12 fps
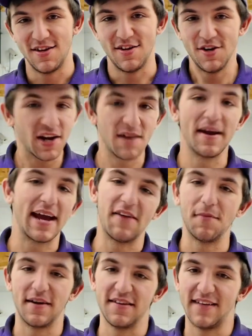you're gonna make
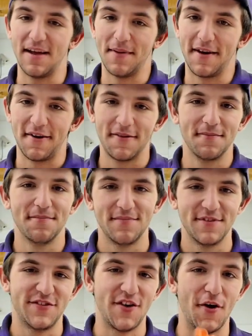everybody's day better.
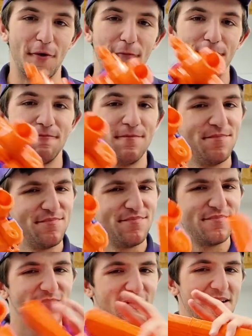So,
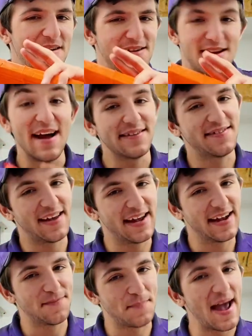not
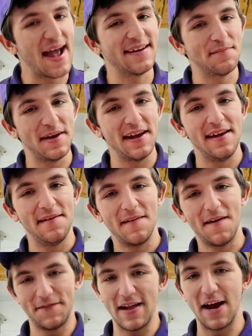saying it's bad to be
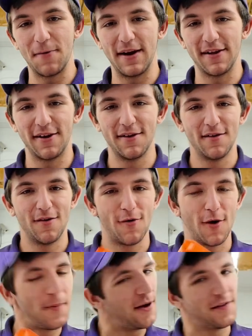a flywheeler
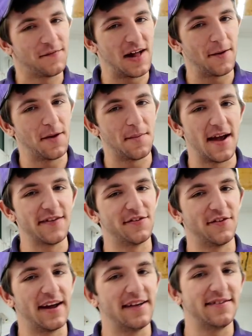or part of the flywheel
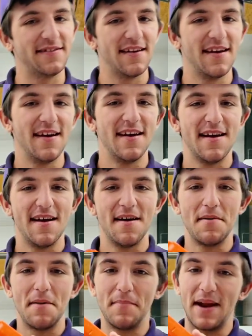master race,
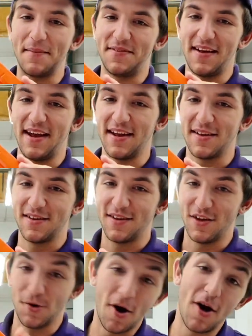but I'm saying
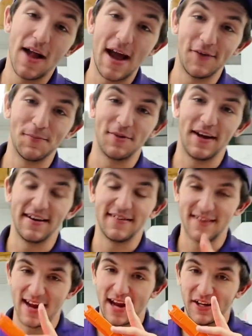you all have your
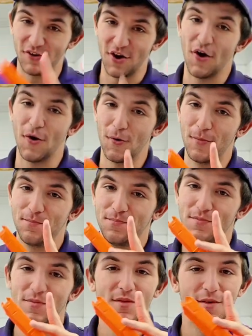place and you know
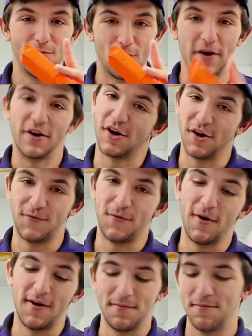what you're good
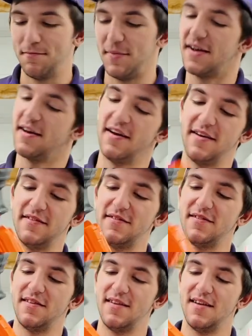for. Because